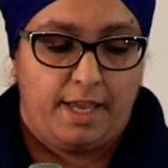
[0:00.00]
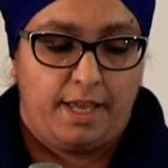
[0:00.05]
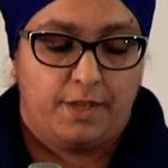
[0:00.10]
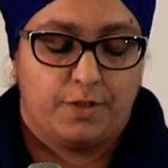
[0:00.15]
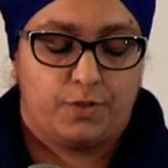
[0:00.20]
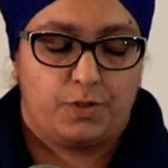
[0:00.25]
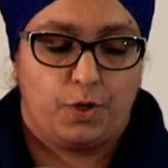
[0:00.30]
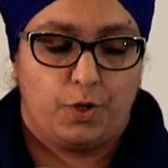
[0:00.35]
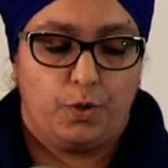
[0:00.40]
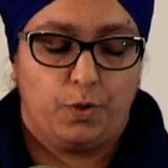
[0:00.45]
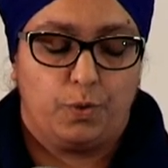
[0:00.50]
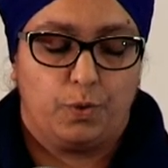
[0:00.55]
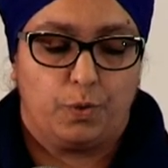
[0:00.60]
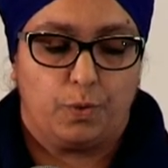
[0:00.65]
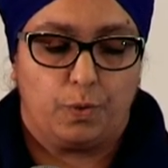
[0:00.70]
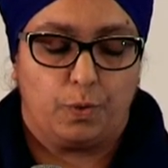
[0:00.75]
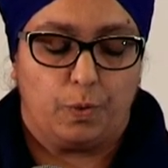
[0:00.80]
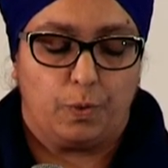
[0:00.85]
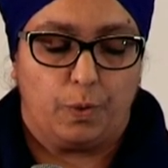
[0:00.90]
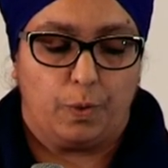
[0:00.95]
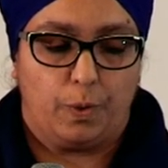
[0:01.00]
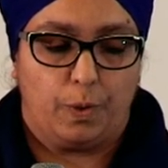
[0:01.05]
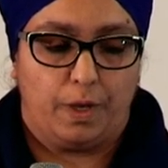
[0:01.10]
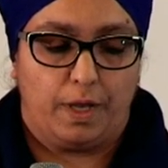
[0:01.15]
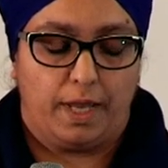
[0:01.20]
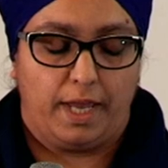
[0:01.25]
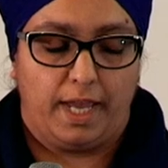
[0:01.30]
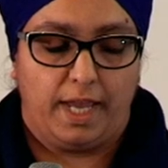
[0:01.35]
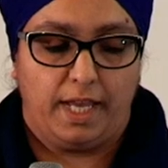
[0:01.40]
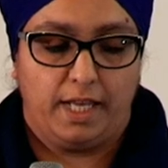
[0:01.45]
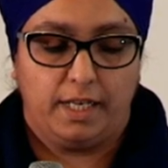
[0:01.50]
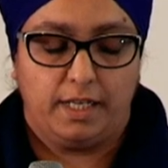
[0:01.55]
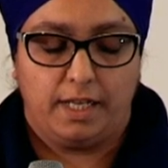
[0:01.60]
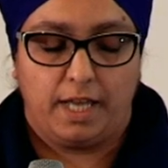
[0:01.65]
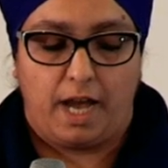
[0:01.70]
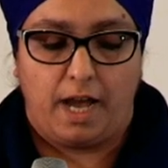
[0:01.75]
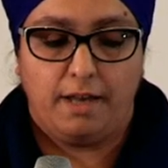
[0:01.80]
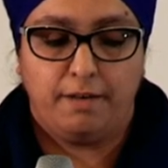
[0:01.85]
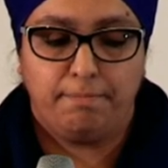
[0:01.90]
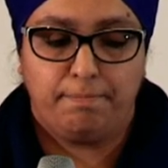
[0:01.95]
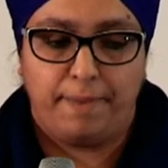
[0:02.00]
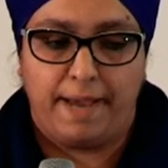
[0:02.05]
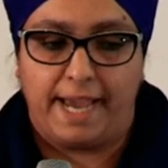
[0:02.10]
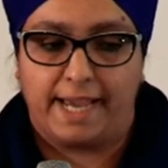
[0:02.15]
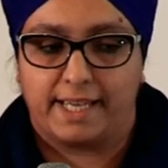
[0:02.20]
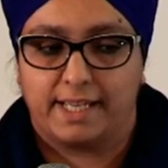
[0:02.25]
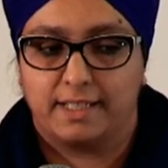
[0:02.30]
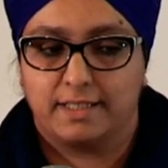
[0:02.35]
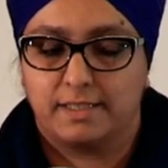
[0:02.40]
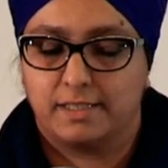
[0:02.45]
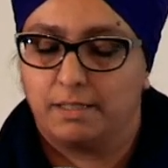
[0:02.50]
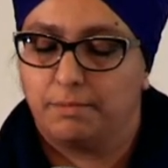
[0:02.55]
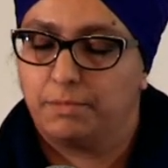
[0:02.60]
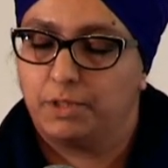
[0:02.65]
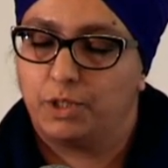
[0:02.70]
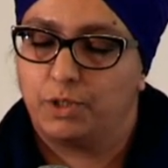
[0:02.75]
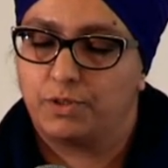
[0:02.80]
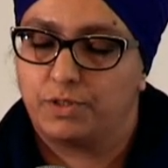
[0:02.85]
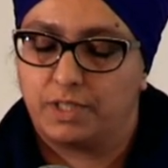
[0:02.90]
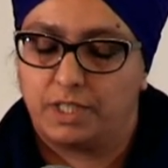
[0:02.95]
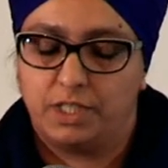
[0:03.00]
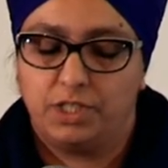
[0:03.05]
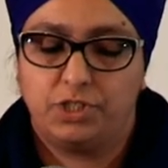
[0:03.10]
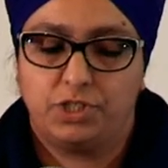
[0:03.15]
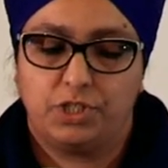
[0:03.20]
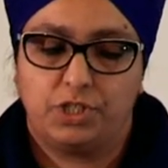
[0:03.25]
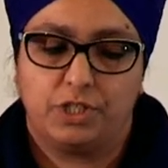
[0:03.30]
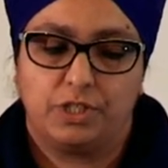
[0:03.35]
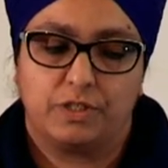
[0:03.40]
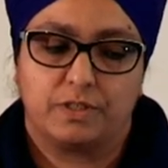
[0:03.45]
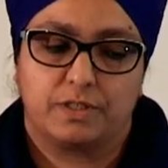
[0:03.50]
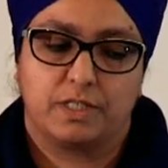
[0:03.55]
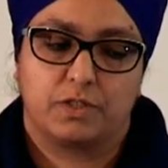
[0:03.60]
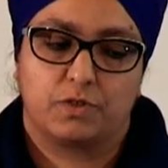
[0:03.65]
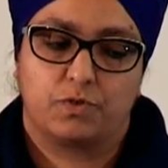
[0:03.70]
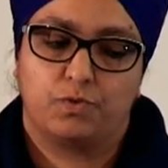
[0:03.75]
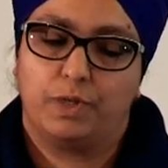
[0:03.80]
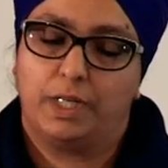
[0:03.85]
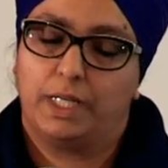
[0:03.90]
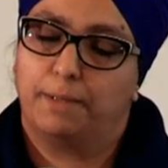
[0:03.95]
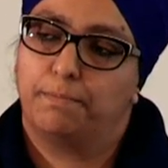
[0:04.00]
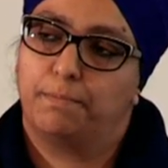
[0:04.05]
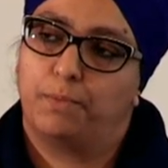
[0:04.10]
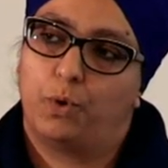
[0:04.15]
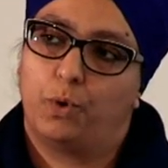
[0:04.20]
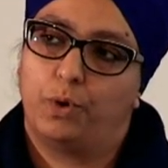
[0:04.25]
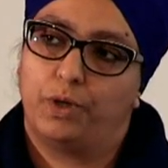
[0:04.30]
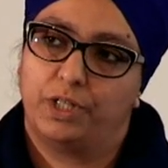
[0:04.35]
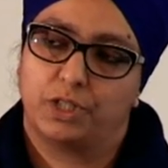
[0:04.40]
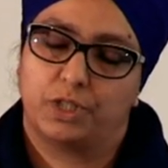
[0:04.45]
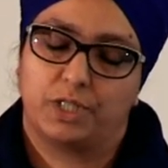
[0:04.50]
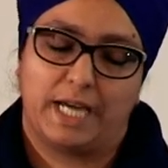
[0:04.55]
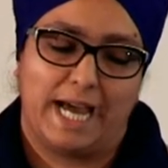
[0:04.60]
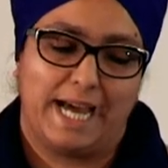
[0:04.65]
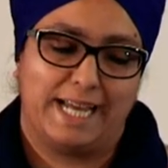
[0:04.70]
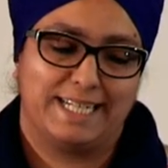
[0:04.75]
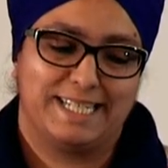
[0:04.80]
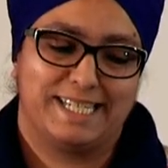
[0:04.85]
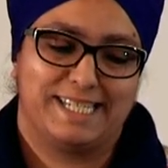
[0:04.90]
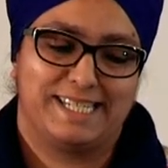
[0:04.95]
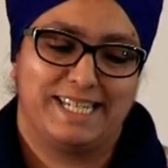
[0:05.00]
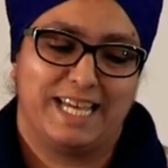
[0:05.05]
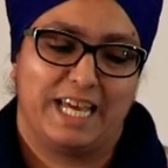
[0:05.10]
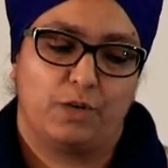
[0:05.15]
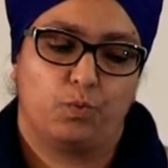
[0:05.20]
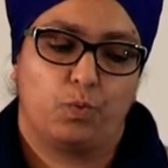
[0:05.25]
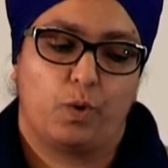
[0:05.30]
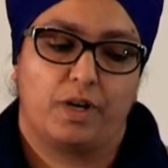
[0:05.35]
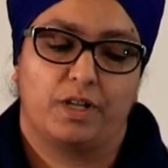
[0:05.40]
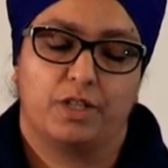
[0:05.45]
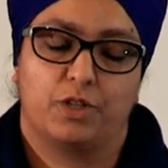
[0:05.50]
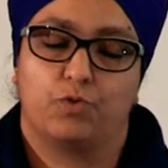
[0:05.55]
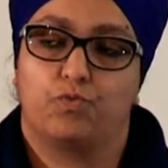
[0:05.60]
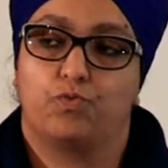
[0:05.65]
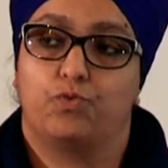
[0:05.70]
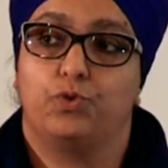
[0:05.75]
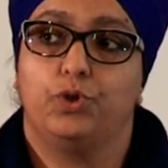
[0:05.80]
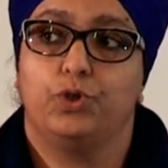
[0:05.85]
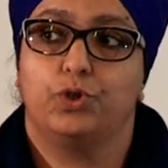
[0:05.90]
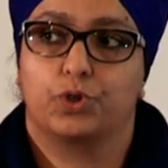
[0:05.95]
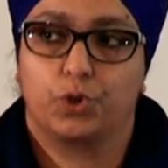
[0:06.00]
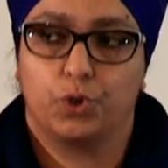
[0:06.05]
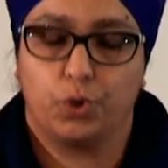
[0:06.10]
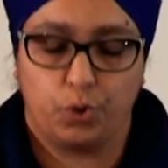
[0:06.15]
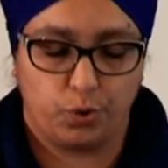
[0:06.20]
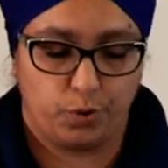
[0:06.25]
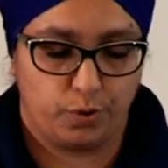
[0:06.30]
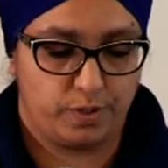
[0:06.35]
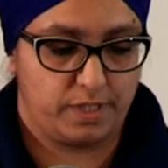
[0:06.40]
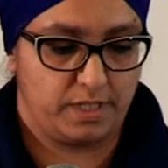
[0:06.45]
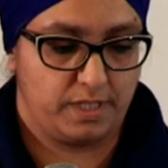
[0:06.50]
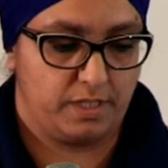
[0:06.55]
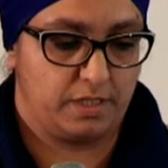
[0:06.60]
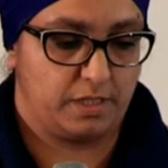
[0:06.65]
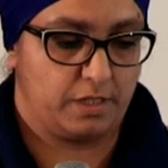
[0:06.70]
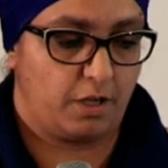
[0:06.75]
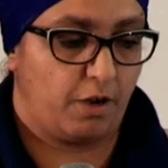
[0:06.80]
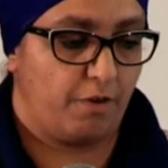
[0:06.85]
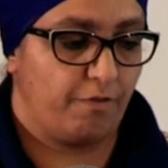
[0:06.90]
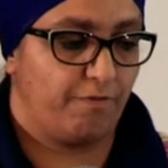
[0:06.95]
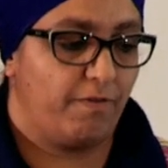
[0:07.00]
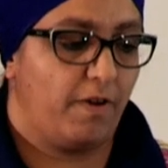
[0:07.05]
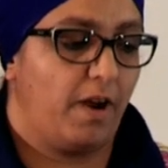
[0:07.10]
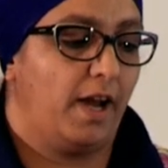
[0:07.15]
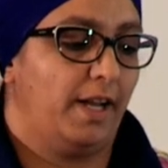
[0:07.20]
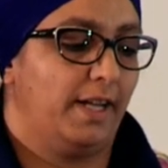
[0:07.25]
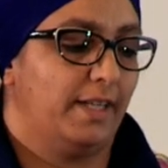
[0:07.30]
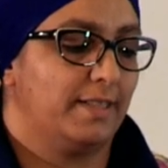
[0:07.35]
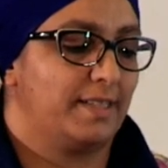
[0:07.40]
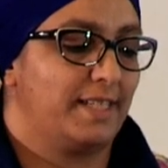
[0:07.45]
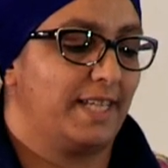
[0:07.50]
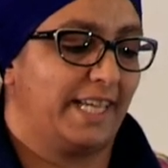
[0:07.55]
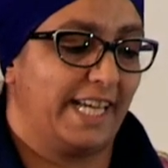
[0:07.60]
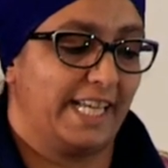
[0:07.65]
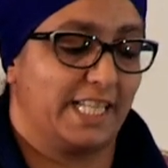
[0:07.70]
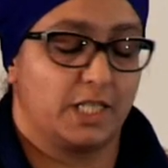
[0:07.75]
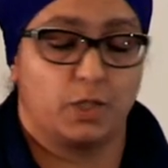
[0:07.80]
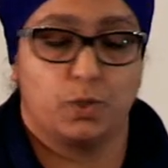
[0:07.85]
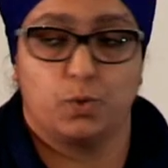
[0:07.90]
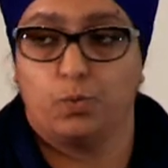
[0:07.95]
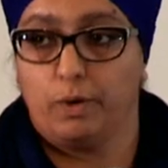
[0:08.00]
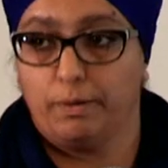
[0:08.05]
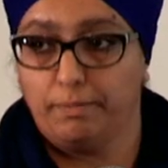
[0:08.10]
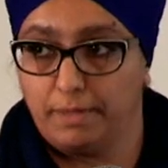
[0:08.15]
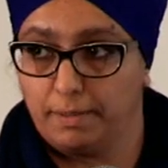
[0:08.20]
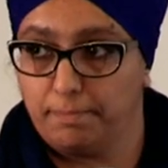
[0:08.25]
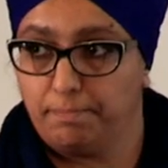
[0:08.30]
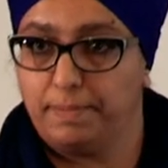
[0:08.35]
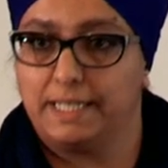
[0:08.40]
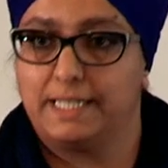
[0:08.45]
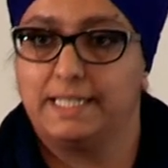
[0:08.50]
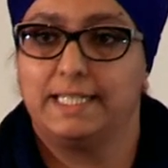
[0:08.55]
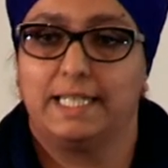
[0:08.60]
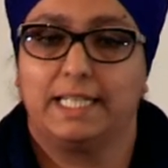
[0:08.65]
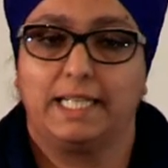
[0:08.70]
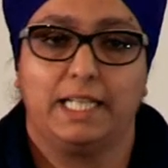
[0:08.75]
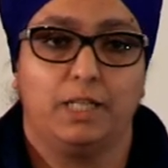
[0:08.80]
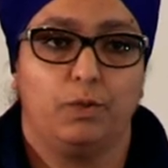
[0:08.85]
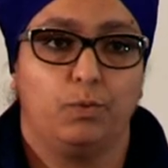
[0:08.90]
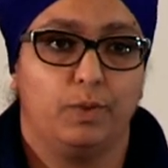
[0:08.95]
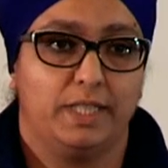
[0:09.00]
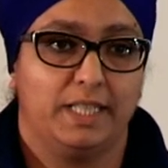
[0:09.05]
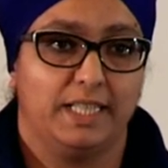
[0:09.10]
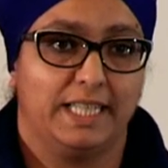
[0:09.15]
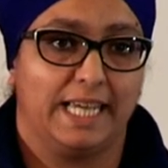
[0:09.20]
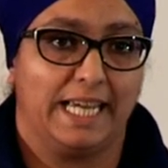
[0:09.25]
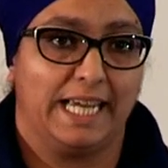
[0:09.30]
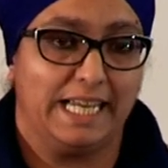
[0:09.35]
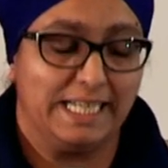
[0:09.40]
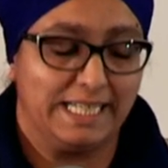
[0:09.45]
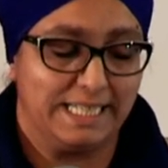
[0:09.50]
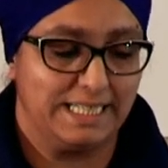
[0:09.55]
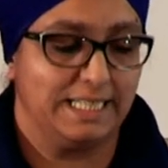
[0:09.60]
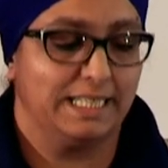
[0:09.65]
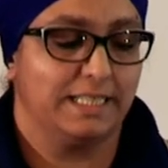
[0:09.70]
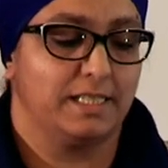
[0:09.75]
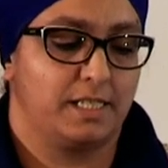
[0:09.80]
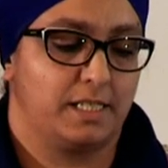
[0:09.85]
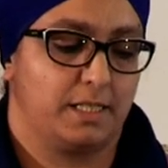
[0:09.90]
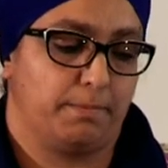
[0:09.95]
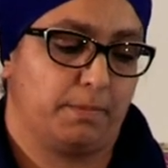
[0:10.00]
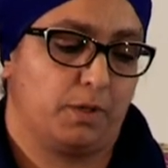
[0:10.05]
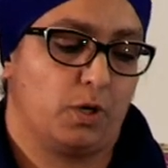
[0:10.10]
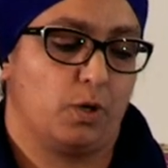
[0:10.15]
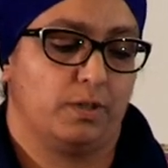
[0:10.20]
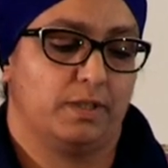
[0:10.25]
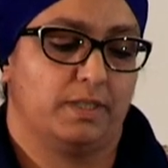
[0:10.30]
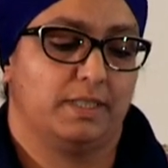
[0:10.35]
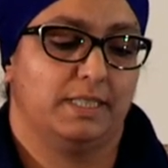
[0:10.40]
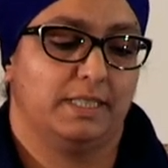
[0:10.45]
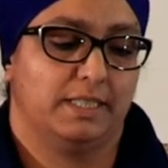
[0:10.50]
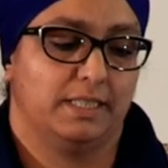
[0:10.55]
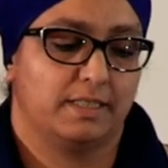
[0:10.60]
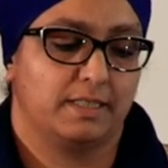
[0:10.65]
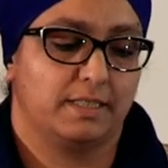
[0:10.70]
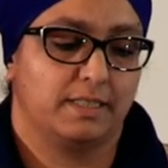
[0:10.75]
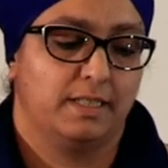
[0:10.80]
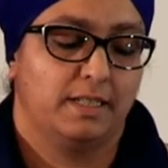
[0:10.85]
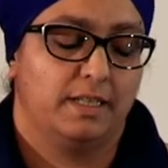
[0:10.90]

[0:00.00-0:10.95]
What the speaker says: So in unpacking some of those issues, it's really important to understand what are the root causes of violence against women, particularly within the Indian subcontinent.